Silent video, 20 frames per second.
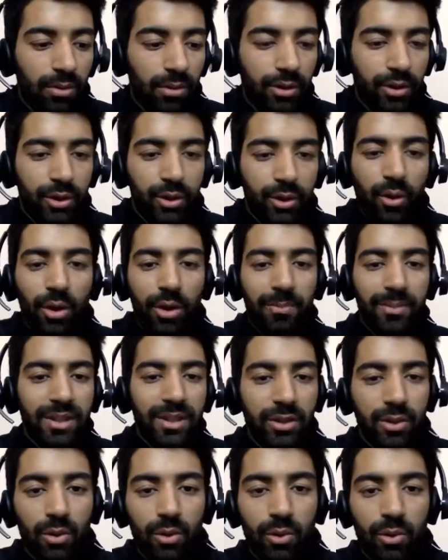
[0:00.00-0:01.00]
you all
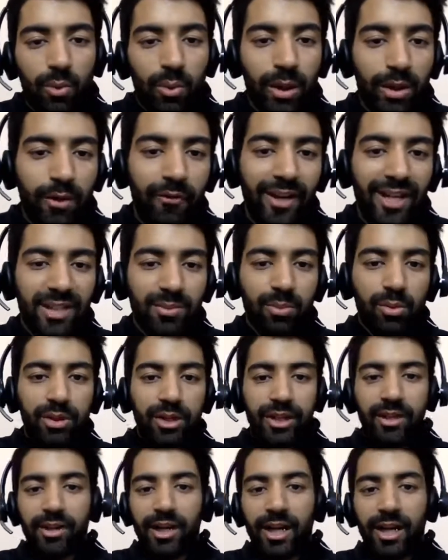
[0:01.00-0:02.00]
must know what Facebook
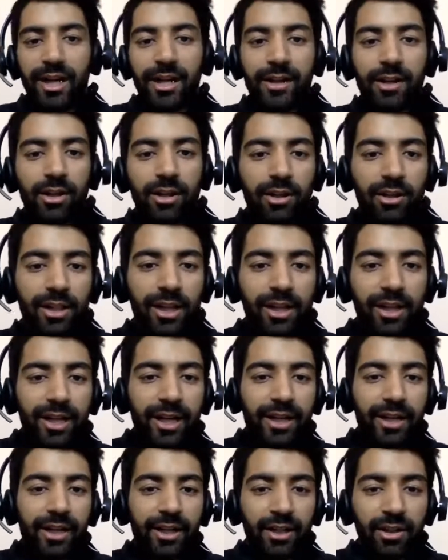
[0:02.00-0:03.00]
did, right? They
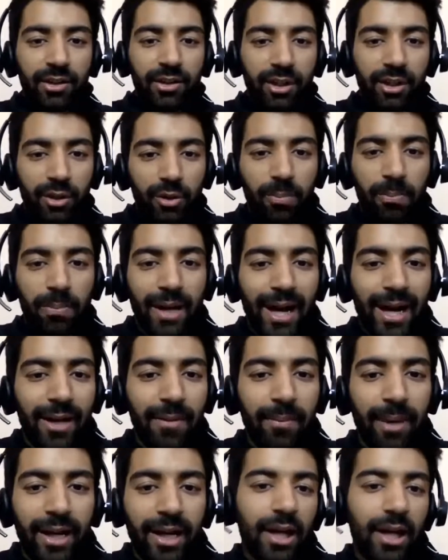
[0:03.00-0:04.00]
created a new
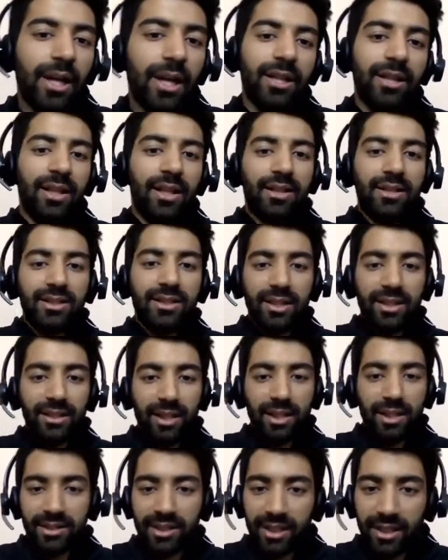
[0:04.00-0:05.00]
brand, Meta, and they
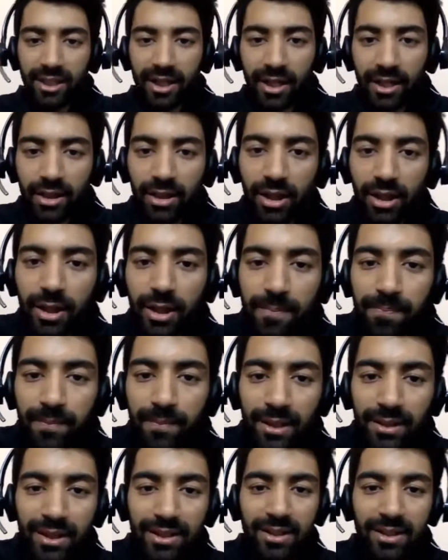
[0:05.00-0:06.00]
said that
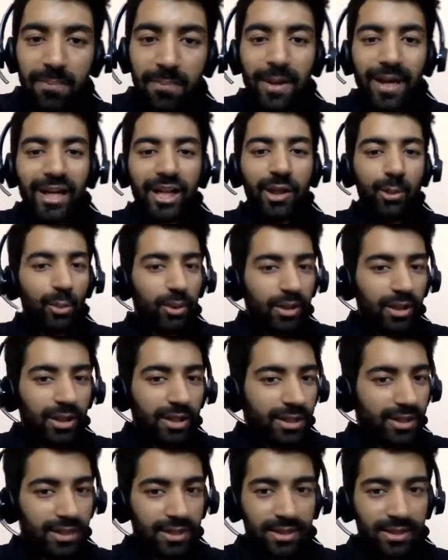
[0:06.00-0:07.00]
there's a
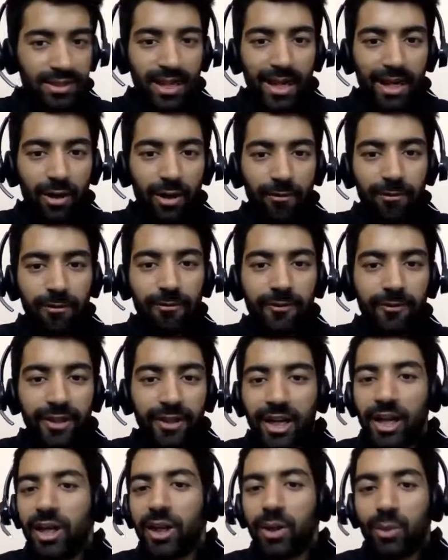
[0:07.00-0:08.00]
metaverse, is kind of a
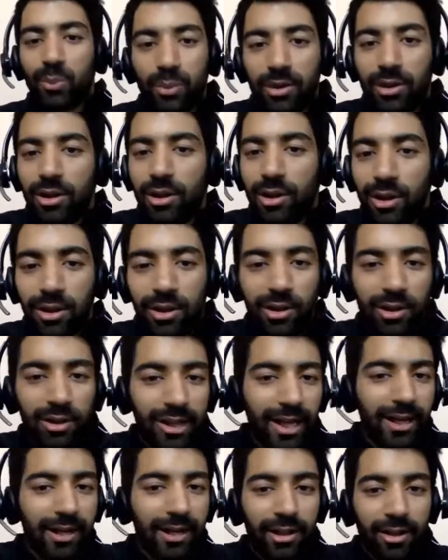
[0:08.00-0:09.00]
VR world
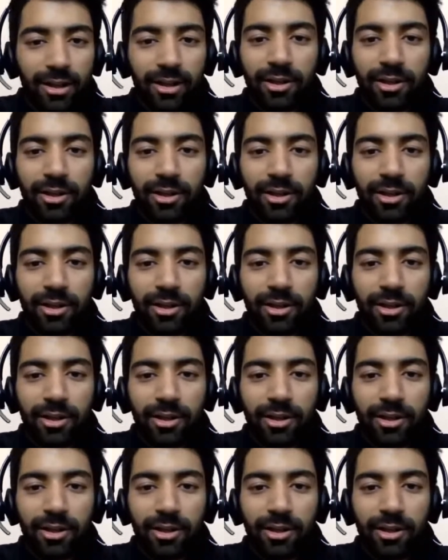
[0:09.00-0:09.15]
that